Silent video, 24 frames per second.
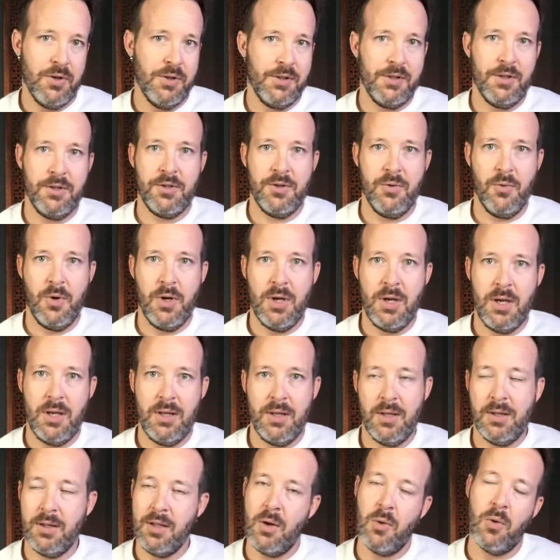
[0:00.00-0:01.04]
in such a way
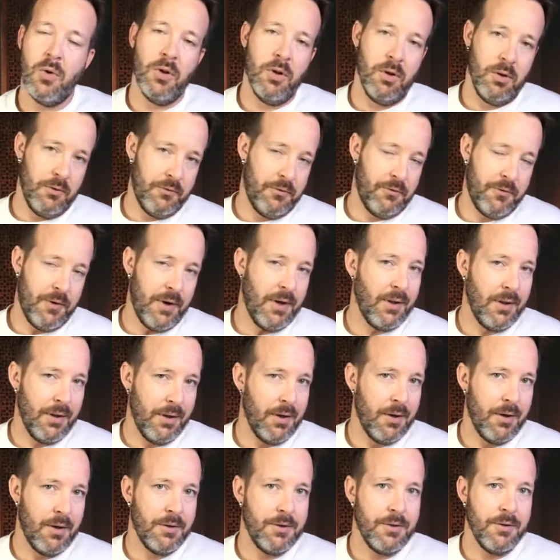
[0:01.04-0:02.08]
that they were a little
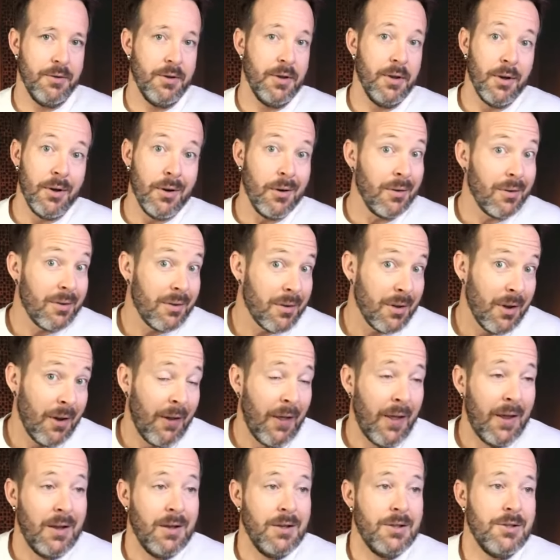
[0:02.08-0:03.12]
friendlier to the earth
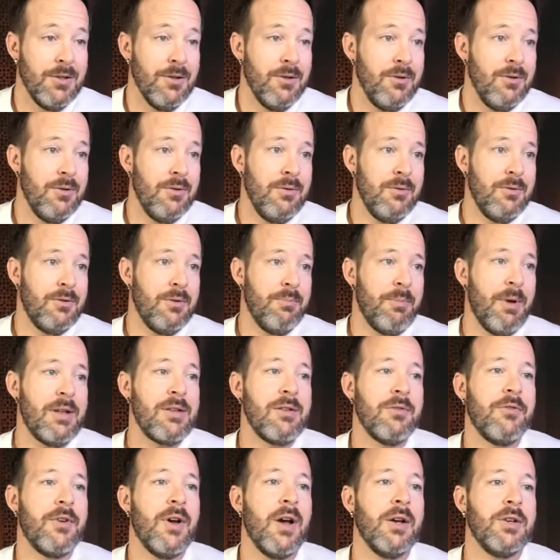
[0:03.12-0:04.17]
to
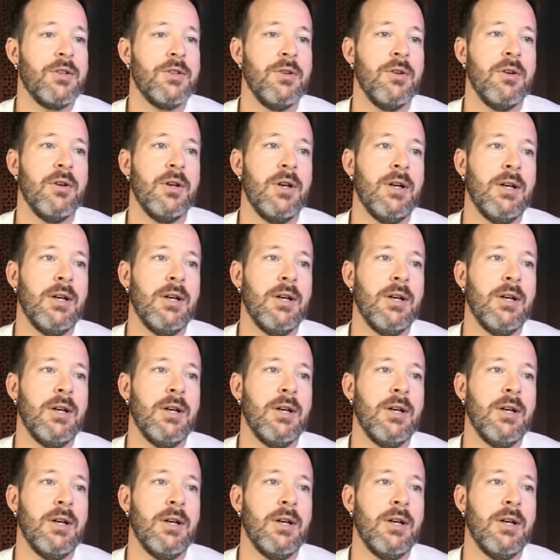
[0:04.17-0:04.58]
manufacture.